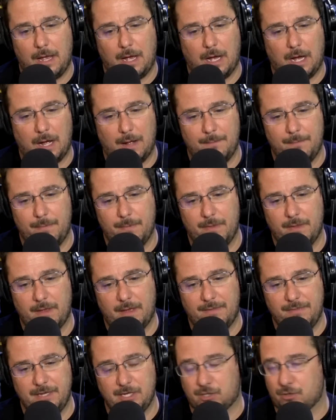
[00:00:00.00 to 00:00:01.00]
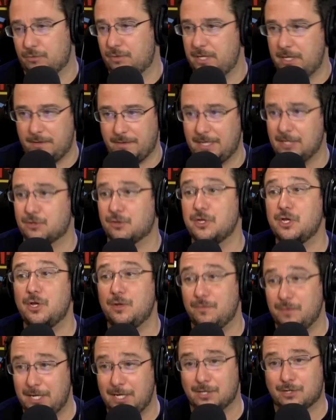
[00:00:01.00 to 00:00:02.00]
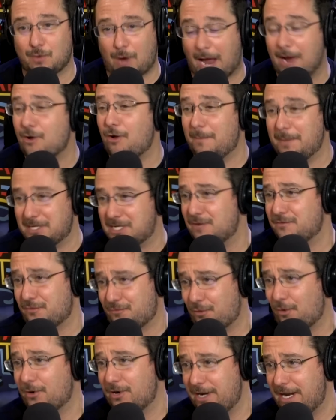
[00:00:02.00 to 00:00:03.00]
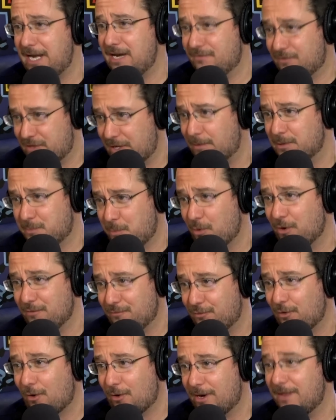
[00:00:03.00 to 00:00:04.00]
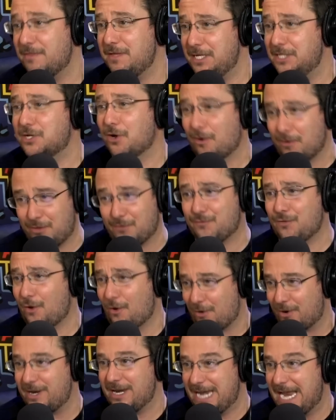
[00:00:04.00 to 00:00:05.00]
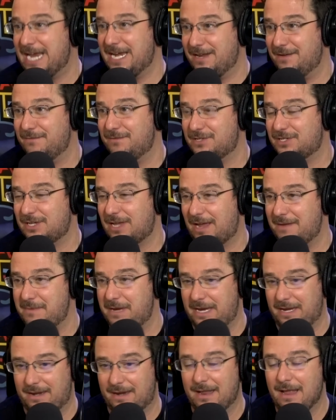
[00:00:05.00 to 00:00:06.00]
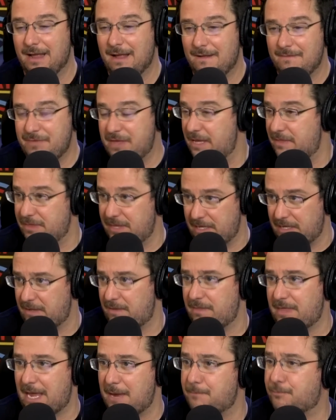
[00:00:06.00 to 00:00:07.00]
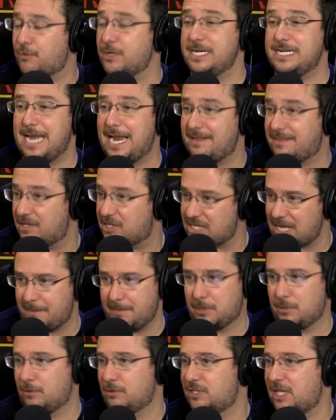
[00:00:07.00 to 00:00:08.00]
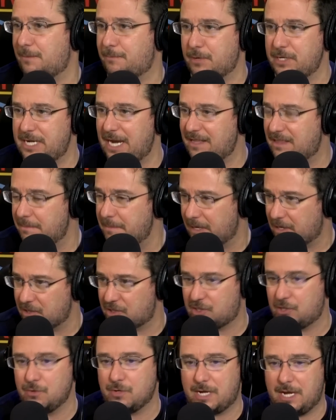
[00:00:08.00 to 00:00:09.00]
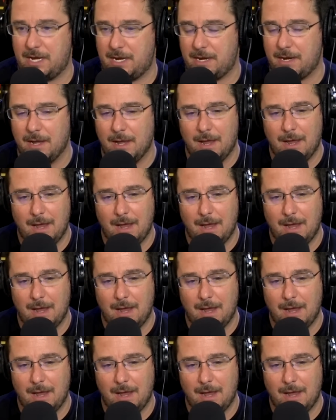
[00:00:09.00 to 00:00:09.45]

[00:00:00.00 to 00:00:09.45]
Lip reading: And I call myself a Florida native because I was born in Florida. These are the Florida natives. I mean, they predate the Seminoles, they predate the Miccosukee.